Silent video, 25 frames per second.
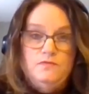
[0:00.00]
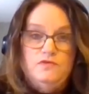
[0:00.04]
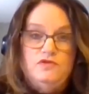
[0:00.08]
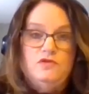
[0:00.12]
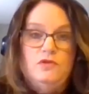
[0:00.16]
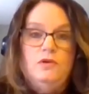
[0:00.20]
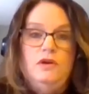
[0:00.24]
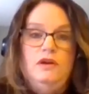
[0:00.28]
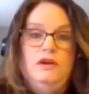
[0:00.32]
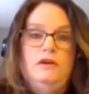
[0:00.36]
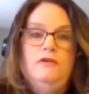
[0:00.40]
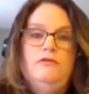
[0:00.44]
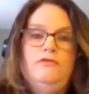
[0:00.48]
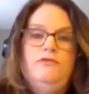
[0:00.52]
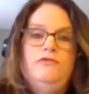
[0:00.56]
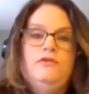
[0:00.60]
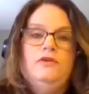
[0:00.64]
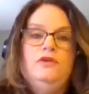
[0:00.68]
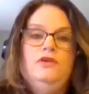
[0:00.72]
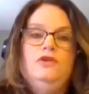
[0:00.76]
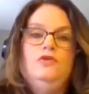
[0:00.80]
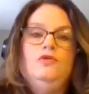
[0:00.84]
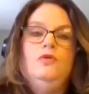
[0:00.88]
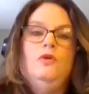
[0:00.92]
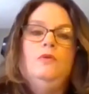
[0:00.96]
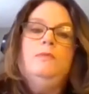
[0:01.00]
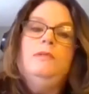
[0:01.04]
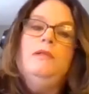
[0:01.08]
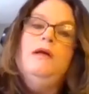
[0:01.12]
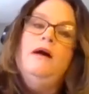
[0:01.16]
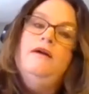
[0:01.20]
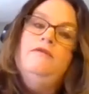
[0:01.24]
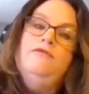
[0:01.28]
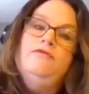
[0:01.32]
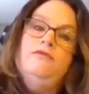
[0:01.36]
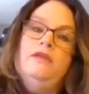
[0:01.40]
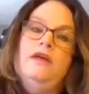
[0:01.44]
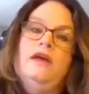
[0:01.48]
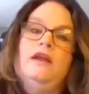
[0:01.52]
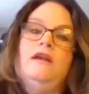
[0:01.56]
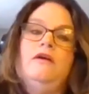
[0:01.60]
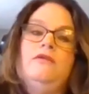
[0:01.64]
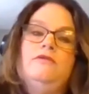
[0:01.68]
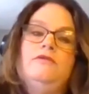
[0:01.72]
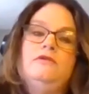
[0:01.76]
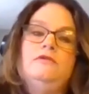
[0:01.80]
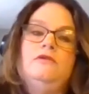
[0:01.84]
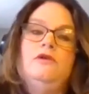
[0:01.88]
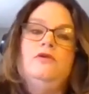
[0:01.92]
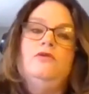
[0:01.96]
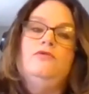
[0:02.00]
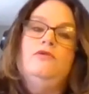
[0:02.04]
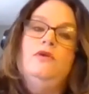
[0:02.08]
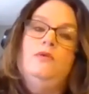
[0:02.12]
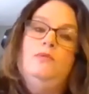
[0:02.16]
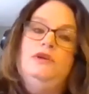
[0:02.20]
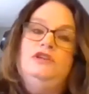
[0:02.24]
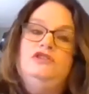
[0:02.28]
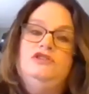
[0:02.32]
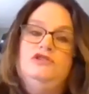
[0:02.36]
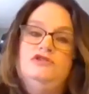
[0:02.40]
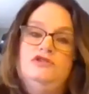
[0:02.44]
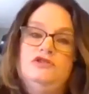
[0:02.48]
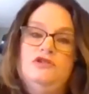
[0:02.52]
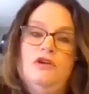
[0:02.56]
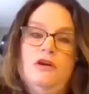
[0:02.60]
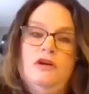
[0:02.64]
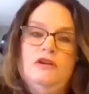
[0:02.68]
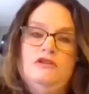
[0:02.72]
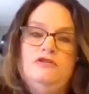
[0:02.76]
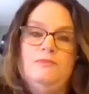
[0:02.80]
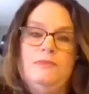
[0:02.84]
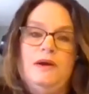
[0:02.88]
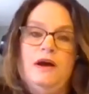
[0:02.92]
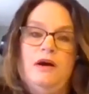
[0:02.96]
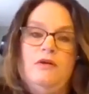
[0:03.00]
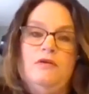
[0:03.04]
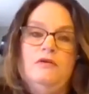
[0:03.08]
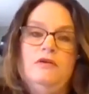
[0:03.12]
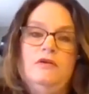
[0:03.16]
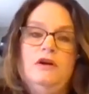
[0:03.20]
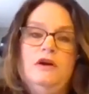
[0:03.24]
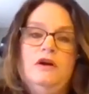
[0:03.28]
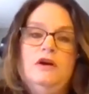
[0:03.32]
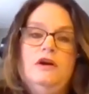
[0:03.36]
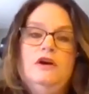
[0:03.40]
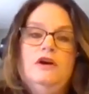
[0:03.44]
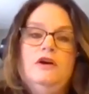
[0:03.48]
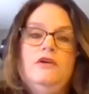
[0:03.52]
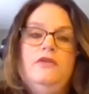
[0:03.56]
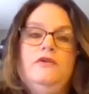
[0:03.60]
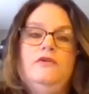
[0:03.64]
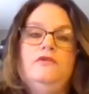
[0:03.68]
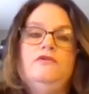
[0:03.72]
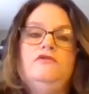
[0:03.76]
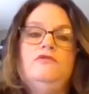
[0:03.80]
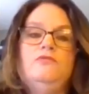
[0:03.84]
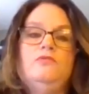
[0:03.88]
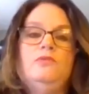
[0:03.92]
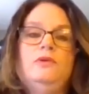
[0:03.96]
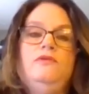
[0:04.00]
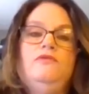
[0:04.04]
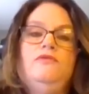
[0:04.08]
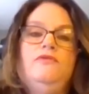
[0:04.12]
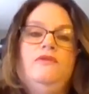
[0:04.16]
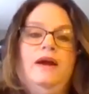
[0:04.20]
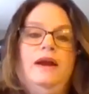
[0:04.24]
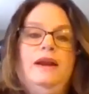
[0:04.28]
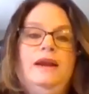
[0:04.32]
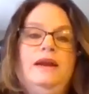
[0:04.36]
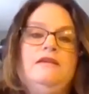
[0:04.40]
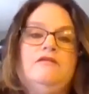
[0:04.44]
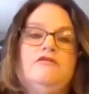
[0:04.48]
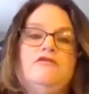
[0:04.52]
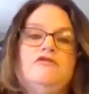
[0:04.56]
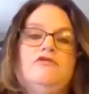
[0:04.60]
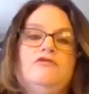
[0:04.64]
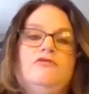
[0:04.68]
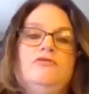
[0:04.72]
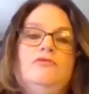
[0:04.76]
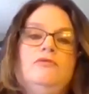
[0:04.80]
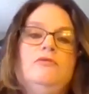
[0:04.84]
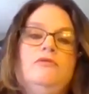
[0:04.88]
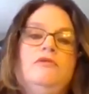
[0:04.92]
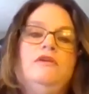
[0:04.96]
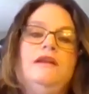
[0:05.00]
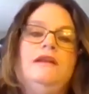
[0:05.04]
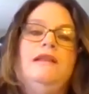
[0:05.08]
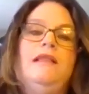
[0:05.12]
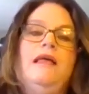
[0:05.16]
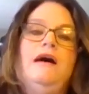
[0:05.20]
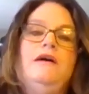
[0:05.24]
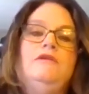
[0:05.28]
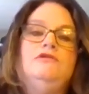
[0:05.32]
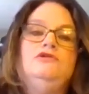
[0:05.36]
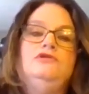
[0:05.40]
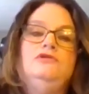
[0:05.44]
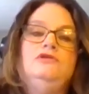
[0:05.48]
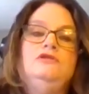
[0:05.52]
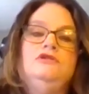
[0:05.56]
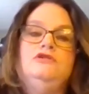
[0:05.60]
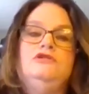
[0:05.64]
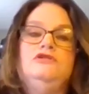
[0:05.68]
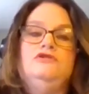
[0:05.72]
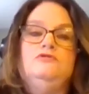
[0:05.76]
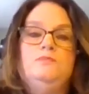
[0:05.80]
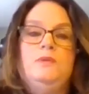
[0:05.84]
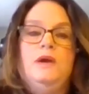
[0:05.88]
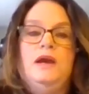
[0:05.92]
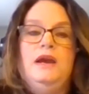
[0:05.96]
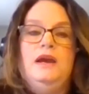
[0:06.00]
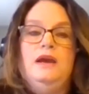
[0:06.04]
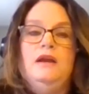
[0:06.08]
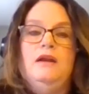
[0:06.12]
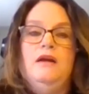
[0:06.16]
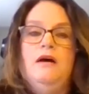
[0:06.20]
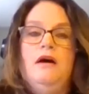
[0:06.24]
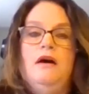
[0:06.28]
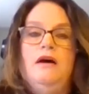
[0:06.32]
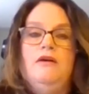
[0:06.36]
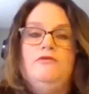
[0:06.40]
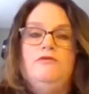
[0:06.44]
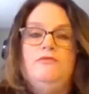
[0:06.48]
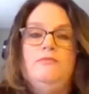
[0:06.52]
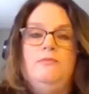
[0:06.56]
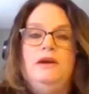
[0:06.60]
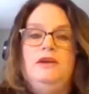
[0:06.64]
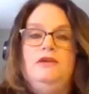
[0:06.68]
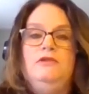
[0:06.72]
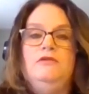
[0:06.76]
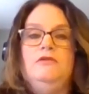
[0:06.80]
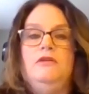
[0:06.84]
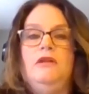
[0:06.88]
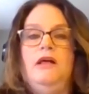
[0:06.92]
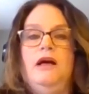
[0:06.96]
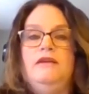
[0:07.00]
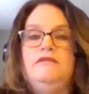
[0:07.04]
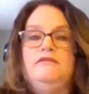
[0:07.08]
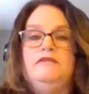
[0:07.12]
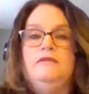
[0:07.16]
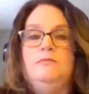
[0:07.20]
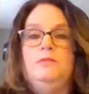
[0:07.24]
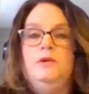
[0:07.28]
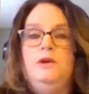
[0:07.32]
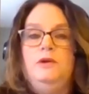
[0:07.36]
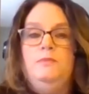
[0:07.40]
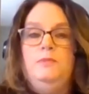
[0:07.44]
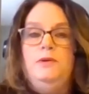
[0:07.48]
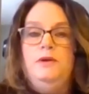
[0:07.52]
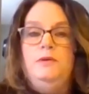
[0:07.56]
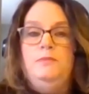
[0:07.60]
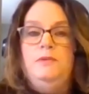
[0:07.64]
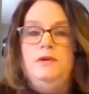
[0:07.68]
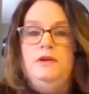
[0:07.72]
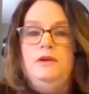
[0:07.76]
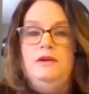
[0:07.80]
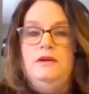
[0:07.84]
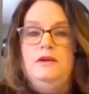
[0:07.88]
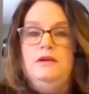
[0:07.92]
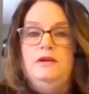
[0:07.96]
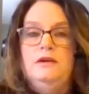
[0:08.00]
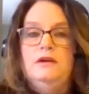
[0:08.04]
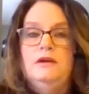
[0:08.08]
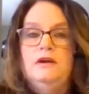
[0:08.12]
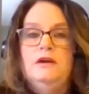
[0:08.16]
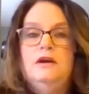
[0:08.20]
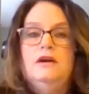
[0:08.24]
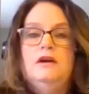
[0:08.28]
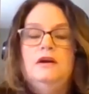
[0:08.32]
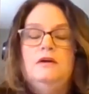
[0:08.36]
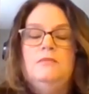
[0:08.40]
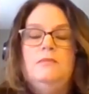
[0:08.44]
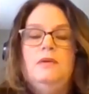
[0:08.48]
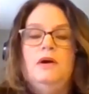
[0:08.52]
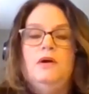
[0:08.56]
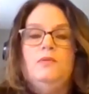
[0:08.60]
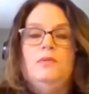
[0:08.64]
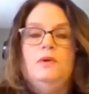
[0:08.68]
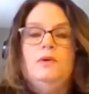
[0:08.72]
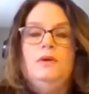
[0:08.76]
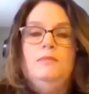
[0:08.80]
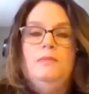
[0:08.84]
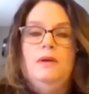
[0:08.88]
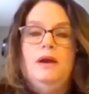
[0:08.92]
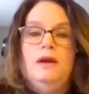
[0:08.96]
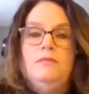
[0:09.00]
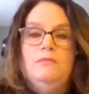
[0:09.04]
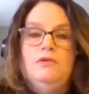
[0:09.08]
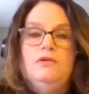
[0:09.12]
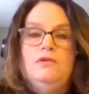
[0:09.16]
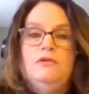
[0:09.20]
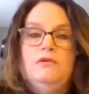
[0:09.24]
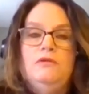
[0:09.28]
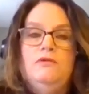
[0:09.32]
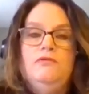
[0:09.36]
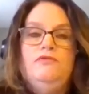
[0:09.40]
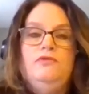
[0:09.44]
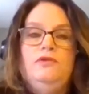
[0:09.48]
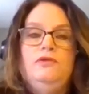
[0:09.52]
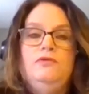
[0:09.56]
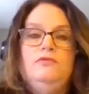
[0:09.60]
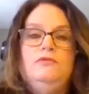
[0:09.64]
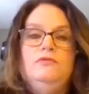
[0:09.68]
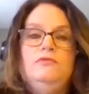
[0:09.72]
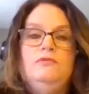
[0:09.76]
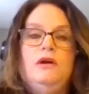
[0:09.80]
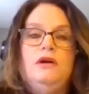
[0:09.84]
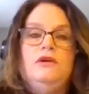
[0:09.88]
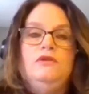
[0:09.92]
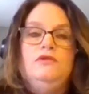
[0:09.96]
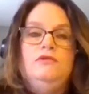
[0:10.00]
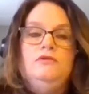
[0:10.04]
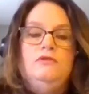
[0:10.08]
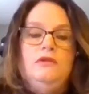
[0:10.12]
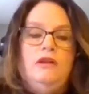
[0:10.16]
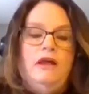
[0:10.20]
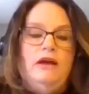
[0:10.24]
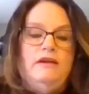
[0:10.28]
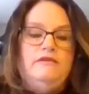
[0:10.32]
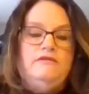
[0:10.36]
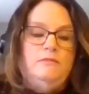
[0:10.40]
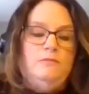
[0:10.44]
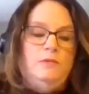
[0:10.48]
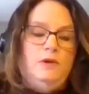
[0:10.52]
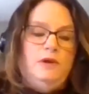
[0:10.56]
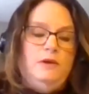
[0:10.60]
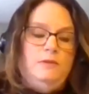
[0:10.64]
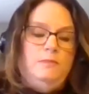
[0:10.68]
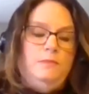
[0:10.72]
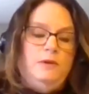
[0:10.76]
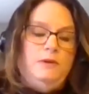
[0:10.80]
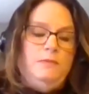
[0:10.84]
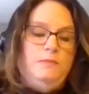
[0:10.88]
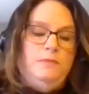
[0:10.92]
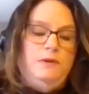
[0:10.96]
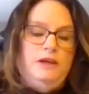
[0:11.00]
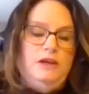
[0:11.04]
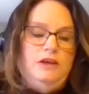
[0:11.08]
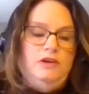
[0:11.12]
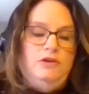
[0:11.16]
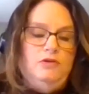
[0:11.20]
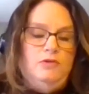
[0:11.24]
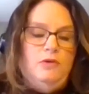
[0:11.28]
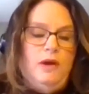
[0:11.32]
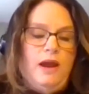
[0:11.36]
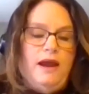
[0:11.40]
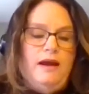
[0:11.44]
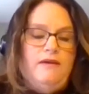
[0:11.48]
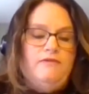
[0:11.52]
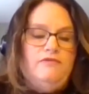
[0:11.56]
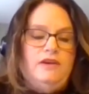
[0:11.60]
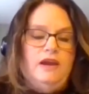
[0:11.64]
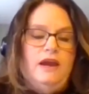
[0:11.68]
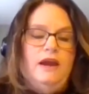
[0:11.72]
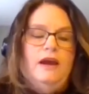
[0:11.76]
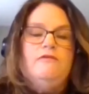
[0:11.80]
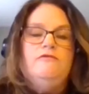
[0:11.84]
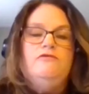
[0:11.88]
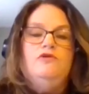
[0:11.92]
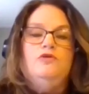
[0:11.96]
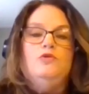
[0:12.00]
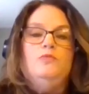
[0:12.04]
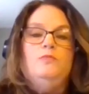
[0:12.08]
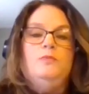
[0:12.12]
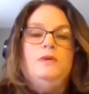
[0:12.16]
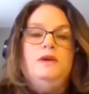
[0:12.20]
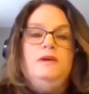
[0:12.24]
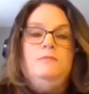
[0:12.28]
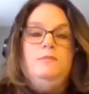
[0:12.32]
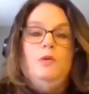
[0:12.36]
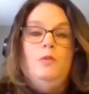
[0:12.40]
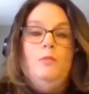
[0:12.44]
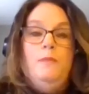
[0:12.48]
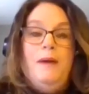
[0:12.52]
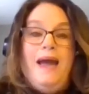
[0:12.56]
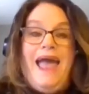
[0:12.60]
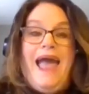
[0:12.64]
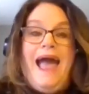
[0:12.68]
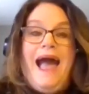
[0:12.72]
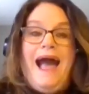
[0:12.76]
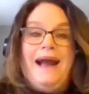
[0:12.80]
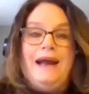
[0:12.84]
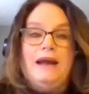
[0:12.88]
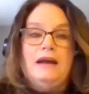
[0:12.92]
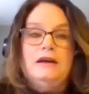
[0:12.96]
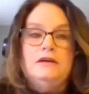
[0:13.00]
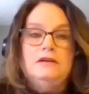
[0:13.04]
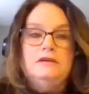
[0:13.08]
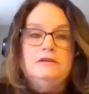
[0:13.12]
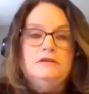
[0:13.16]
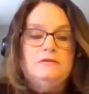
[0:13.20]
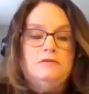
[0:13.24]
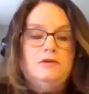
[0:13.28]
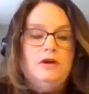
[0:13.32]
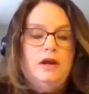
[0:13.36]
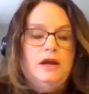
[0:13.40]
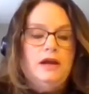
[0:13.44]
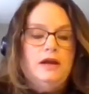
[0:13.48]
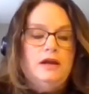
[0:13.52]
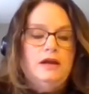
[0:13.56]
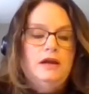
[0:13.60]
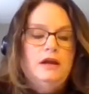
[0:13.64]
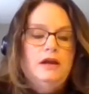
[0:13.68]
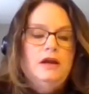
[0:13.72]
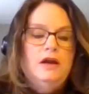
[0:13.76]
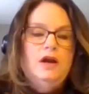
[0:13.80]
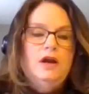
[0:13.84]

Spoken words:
So if you apply for that other loan that we just talked about, there's a refinance tool that allows you to just pay it off by utilizing PPP. But remember, if you are utilizing PPP, you have to have your people back. Okay.